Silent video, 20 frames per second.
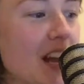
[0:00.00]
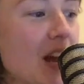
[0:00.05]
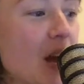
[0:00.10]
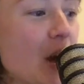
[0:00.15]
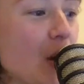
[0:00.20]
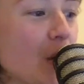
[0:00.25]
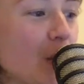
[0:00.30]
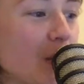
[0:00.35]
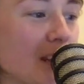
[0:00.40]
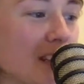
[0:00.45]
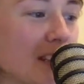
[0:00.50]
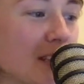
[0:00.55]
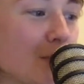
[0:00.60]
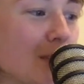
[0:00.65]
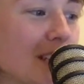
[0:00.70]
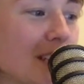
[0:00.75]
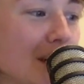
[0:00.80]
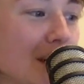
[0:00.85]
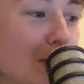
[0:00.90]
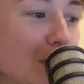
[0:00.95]
what are some
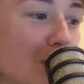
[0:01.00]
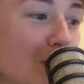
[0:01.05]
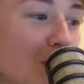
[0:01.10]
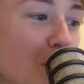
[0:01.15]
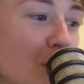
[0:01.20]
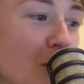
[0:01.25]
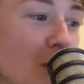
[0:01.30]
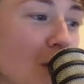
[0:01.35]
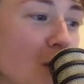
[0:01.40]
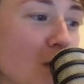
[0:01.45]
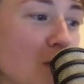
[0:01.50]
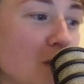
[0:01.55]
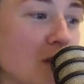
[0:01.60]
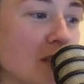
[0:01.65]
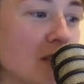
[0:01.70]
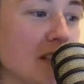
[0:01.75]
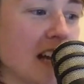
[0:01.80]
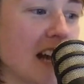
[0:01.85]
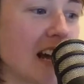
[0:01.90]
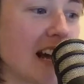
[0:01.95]
tips for
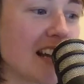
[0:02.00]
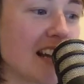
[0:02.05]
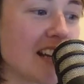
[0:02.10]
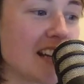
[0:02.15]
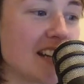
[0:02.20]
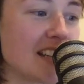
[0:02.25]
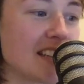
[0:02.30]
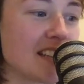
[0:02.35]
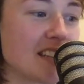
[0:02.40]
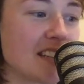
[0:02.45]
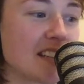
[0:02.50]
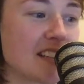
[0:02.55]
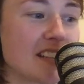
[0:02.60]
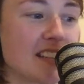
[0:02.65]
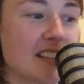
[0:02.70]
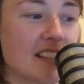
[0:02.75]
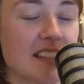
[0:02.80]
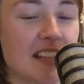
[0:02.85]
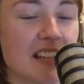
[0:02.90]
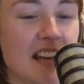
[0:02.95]
music artists
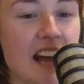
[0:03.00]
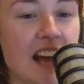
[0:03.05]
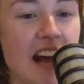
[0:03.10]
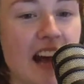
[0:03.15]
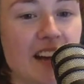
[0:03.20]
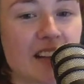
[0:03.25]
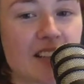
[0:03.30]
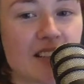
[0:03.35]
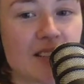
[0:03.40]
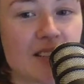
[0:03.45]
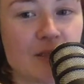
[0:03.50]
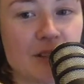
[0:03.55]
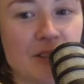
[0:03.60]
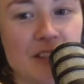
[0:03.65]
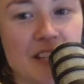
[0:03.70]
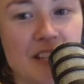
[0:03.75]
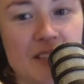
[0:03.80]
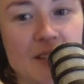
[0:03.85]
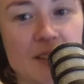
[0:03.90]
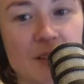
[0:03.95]
to stay active on
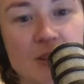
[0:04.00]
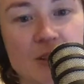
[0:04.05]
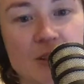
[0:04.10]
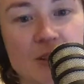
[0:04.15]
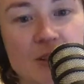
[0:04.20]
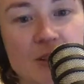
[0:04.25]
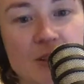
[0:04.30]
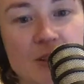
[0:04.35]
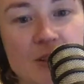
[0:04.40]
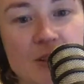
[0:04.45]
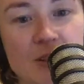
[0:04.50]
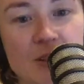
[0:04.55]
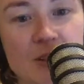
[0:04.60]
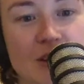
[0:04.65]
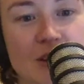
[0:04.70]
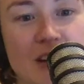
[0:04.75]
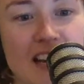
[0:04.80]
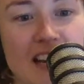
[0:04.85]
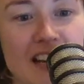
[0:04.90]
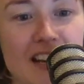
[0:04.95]
their socials,
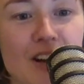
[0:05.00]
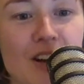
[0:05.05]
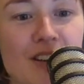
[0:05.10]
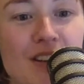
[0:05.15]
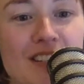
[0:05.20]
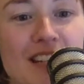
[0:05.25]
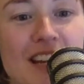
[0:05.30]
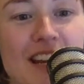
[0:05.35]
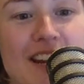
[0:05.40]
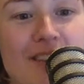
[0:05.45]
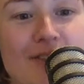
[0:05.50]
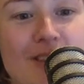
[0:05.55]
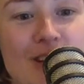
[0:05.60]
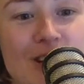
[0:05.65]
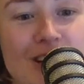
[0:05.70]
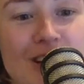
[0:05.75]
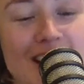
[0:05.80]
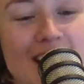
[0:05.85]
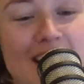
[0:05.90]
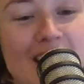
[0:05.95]
creating content? Have you
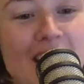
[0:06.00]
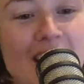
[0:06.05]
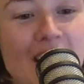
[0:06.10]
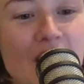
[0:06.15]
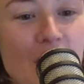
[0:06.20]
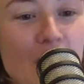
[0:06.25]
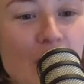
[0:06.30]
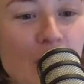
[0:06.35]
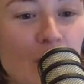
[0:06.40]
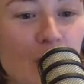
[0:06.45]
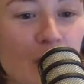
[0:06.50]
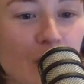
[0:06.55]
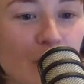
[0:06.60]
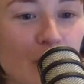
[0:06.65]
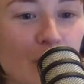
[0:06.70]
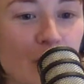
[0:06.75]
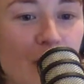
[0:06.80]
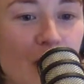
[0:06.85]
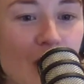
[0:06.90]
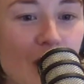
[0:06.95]
got any
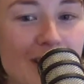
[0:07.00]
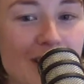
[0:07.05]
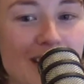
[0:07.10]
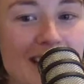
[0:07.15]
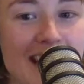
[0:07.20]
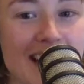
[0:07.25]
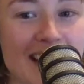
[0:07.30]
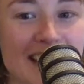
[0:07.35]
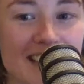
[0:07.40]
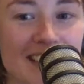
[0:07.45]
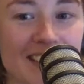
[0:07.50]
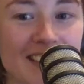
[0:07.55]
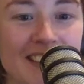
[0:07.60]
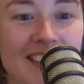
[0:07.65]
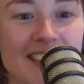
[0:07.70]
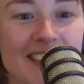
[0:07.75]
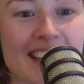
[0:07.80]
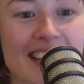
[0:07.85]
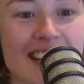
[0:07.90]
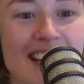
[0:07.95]
cool content
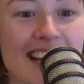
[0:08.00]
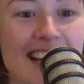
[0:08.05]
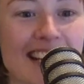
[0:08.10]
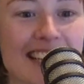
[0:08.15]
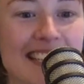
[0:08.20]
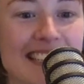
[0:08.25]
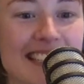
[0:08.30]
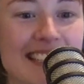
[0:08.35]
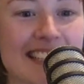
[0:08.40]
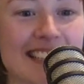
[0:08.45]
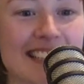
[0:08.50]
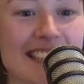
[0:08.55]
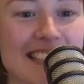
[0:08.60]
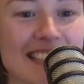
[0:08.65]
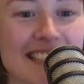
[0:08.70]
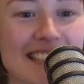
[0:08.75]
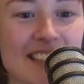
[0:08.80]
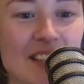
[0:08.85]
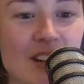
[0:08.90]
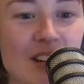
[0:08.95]

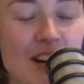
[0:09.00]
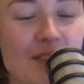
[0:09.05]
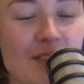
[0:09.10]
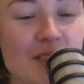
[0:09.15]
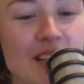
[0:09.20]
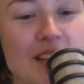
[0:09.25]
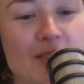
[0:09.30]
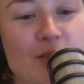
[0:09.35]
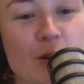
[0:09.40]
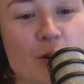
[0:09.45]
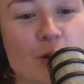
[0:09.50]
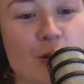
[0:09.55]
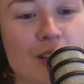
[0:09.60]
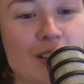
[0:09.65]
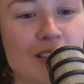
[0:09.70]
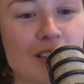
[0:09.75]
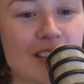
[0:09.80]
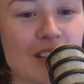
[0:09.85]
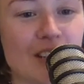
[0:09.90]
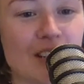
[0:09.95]
ideas? You don't have to give all your
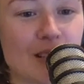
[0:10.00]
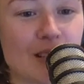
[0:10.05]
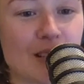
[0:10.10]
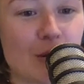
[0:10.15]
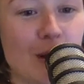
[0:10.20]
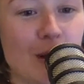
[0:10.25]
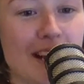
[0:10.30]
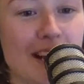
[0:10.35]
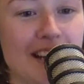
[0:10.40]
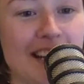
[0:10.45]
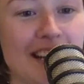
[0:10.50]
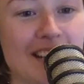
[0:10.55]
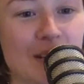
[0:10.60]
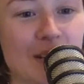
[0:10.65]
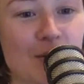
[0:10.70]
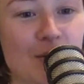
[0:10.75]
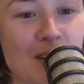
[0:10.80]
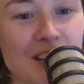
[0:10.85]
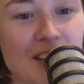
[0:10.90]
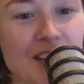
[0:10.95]
secrets away in case you
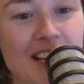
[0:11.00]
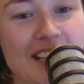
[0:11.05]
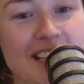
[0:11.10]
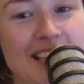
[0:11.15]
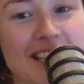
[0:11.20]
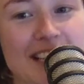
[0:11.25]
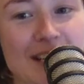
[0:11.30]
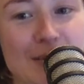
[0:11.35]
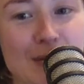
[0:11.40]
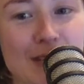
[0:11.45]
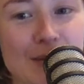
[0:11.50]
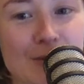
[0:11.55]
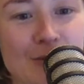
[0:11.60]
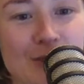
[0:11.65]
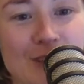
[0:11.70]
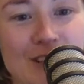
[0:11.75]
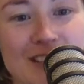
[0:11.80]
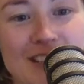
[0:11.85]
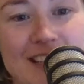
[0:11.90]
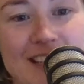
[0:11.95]
want to like keep some for
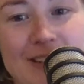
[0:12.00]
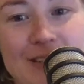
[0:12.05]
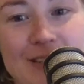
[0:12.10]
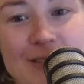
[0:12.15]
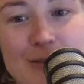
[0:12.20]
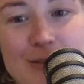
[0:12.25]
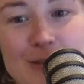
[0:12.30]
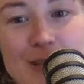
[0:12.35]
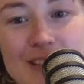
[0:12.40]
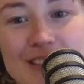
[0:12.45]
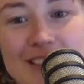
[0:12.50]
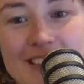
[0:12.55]
yourself, but.